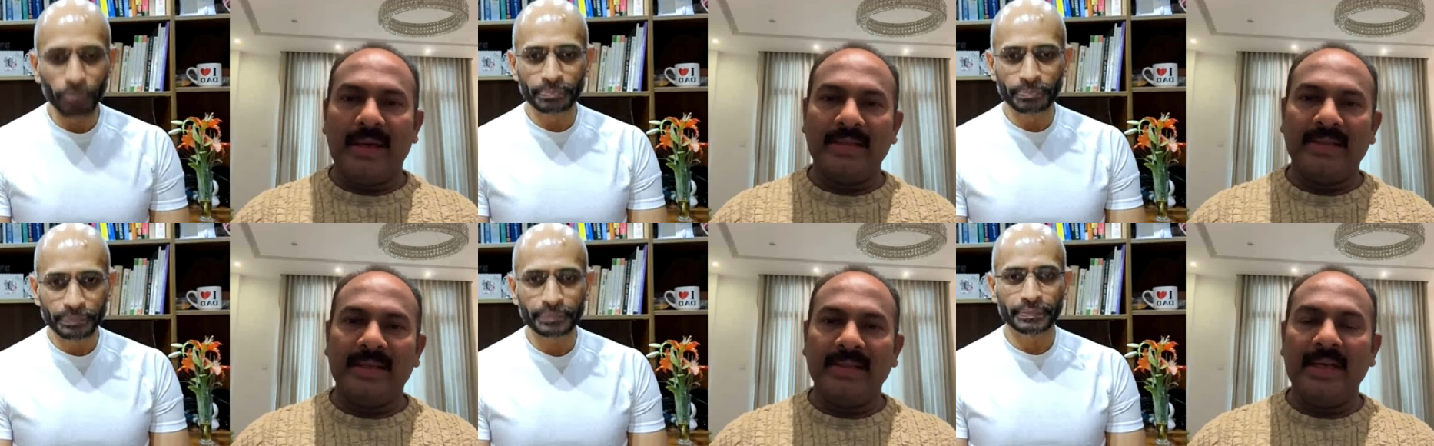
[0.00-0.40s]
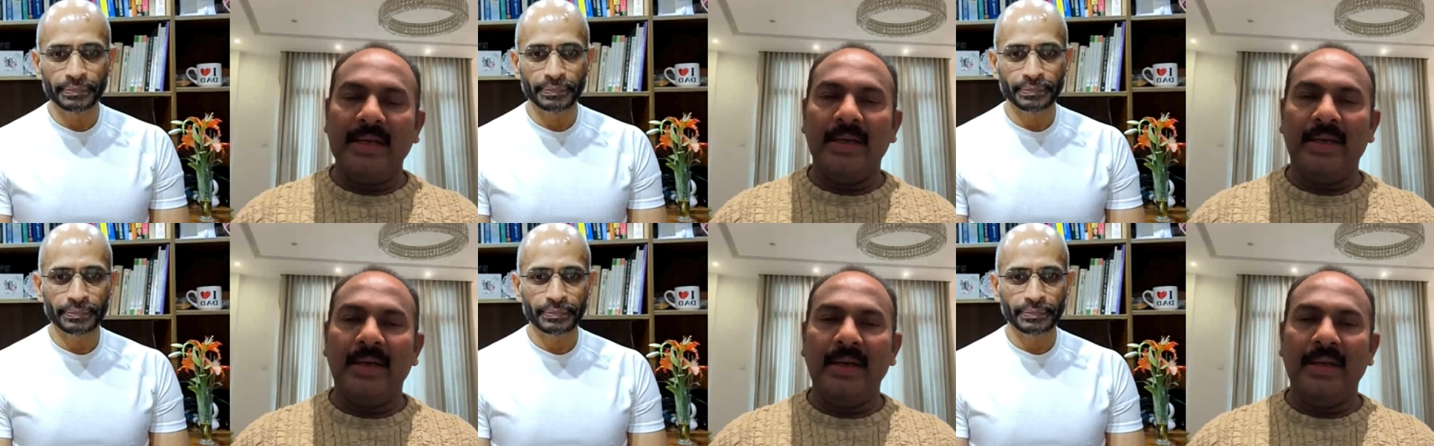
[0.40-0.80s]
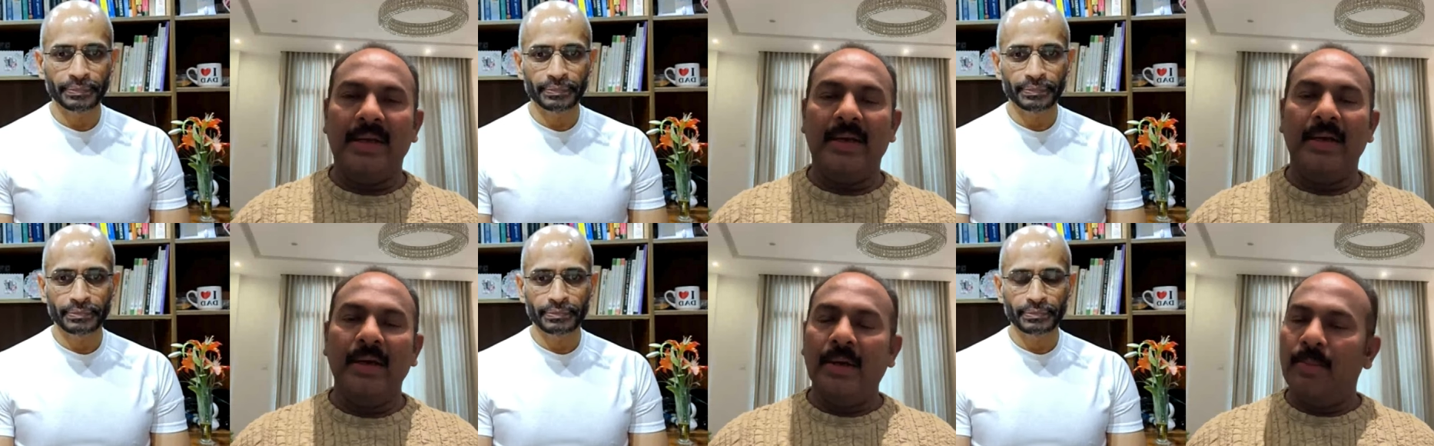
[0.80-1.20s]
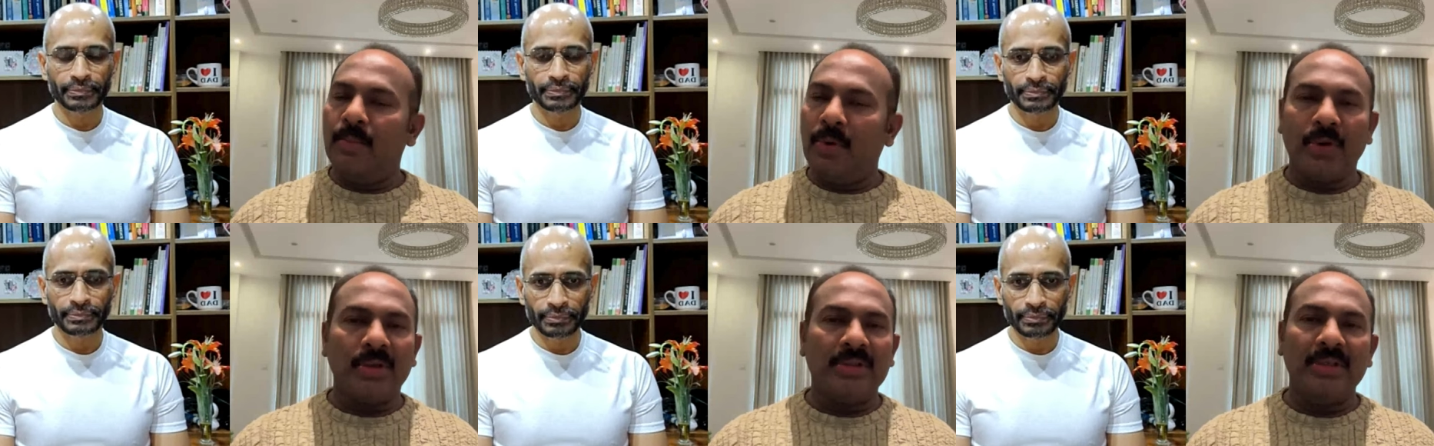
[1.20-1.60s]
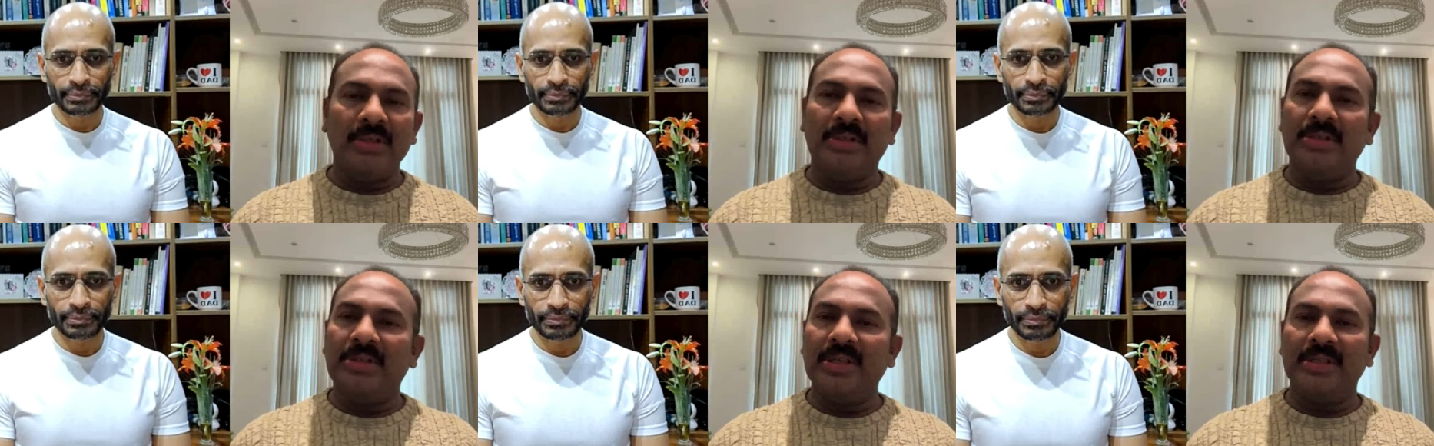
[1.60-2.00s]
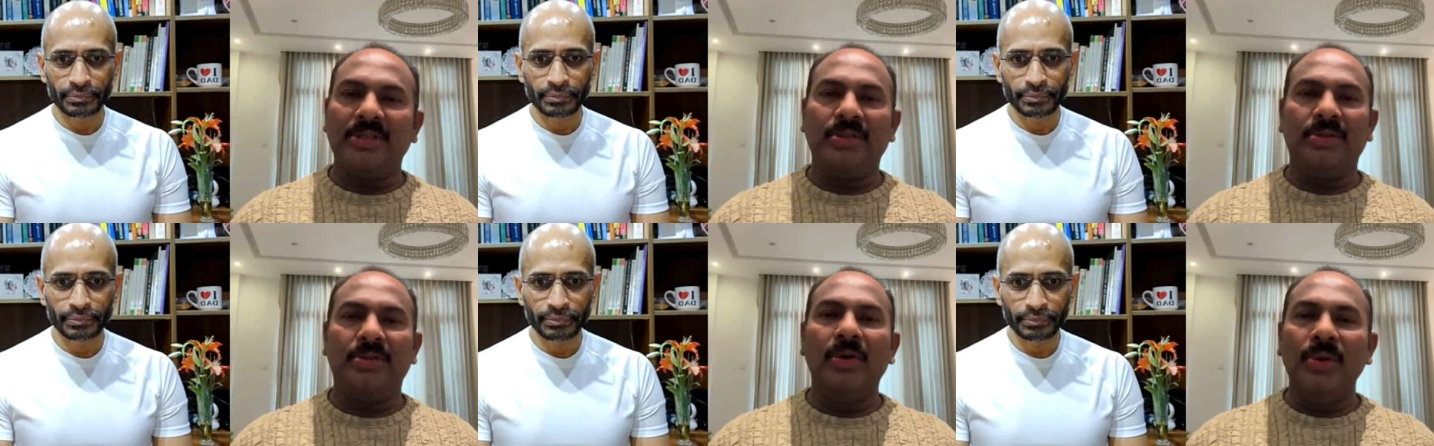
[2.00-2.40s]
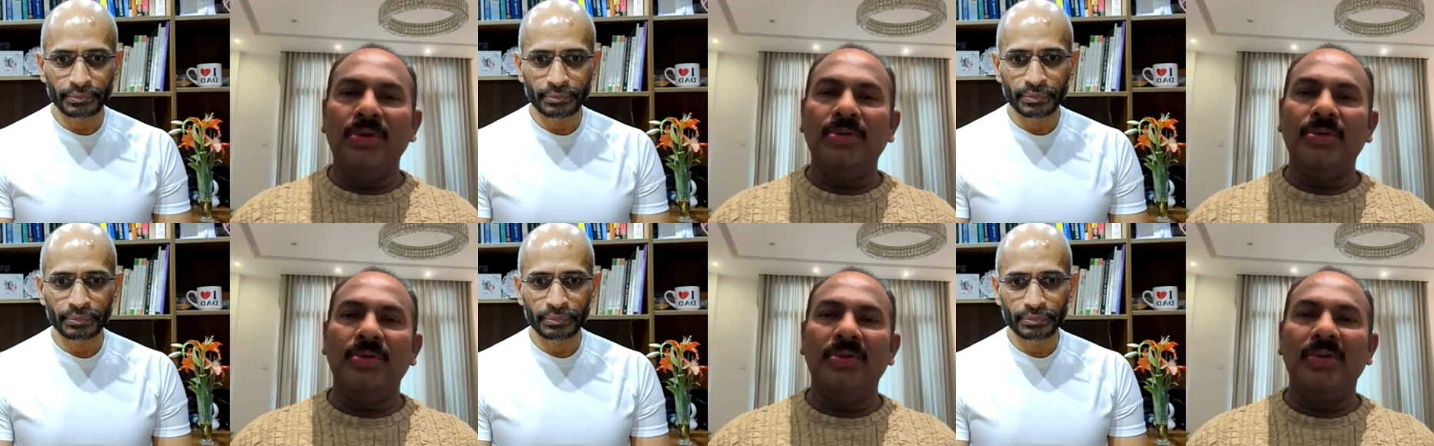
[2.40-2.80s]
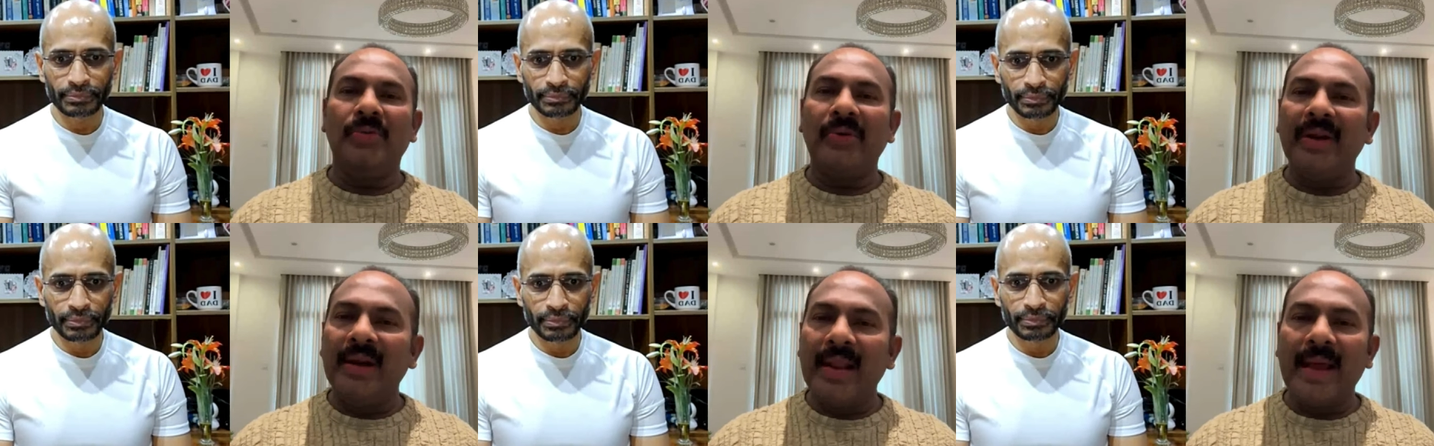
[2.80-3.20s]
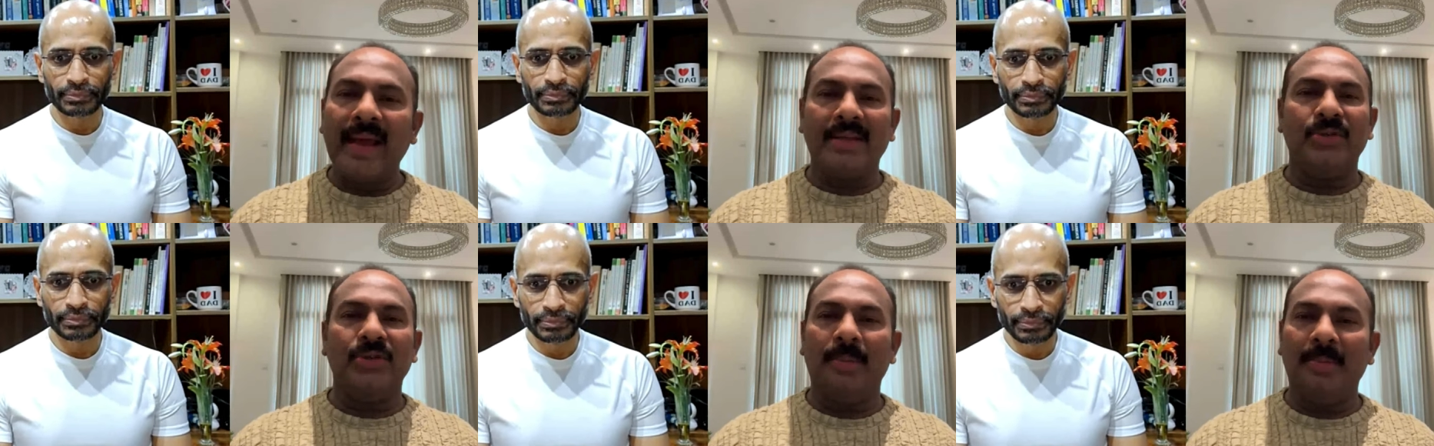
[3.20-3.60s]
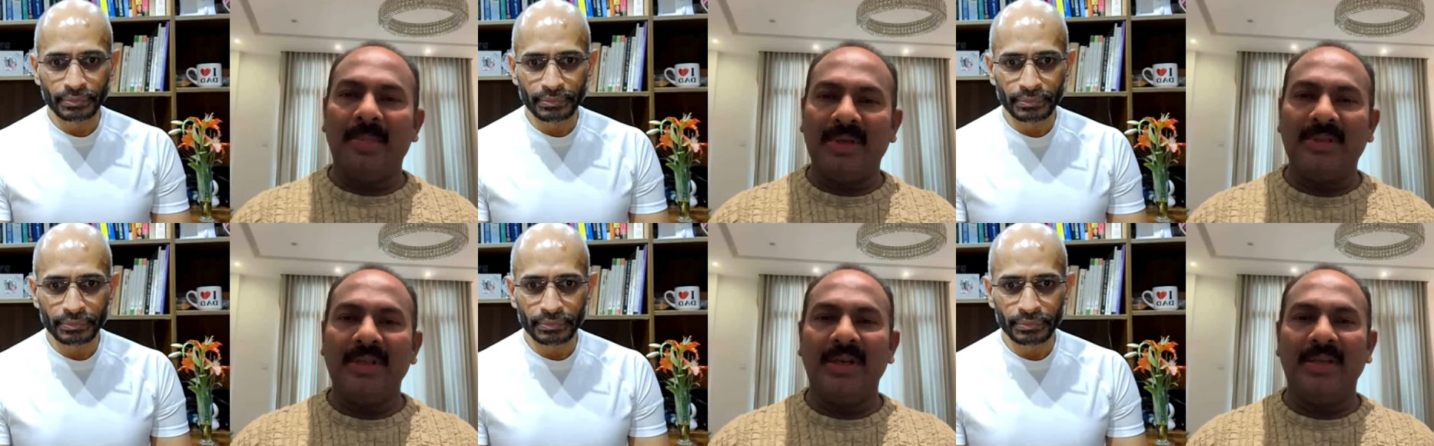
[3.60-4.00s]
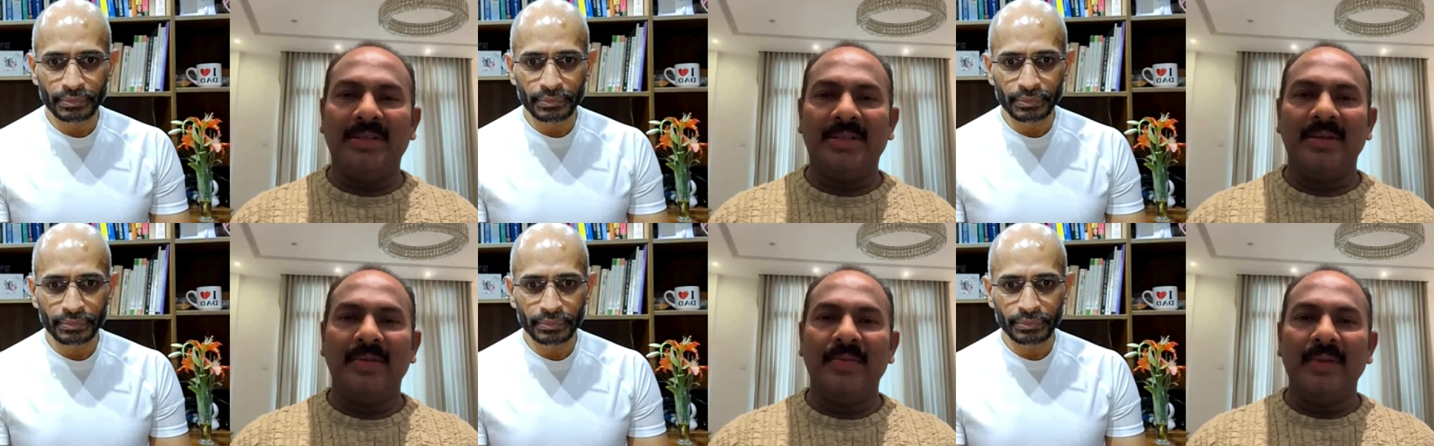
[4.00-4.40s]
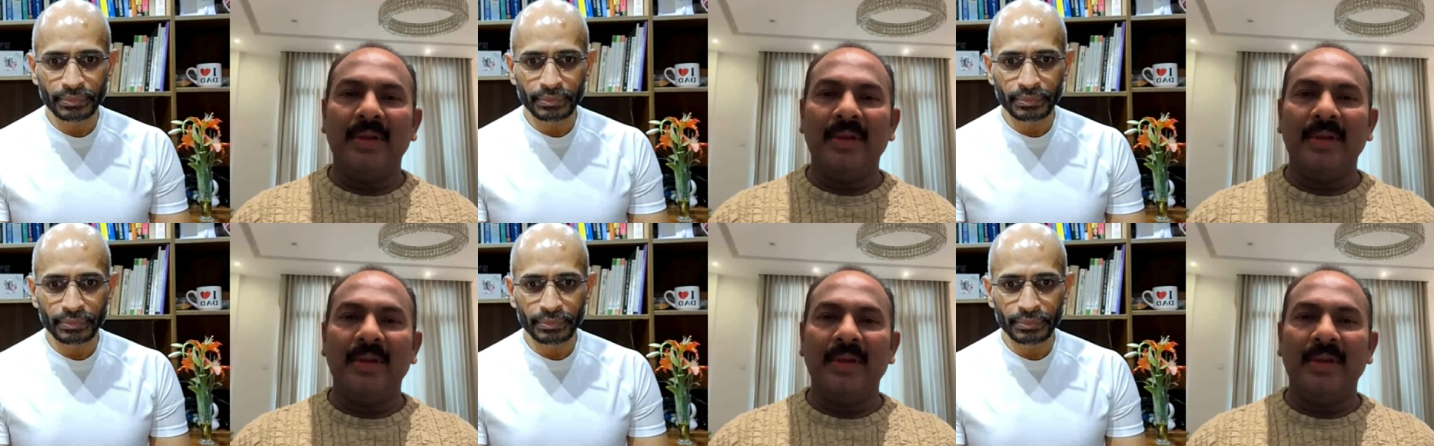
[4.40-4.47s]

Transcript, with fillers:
Speaker 1: as I said earlier, Botox is just going to relax your muscles